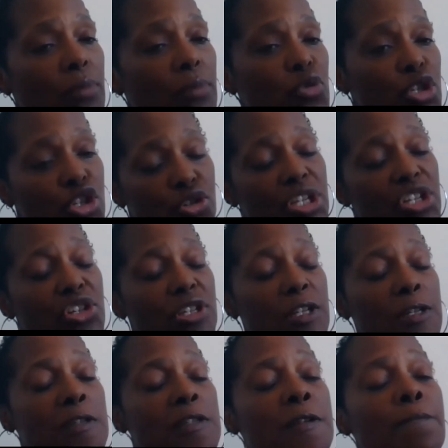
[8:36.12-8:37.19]

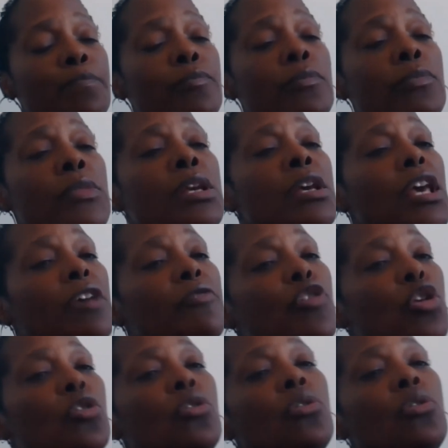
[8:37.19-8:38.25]
restrictions, if
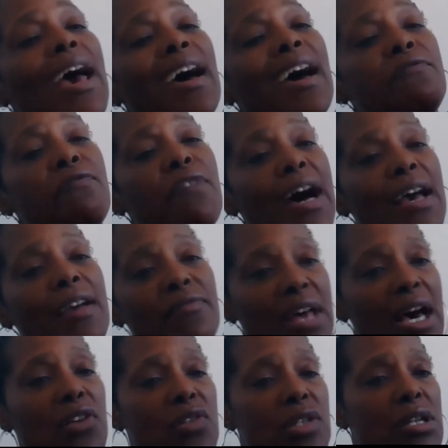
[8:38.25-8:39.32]
you have
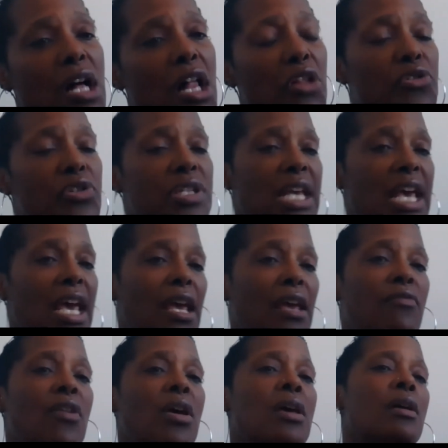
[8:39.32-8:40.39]
$5,000 saved,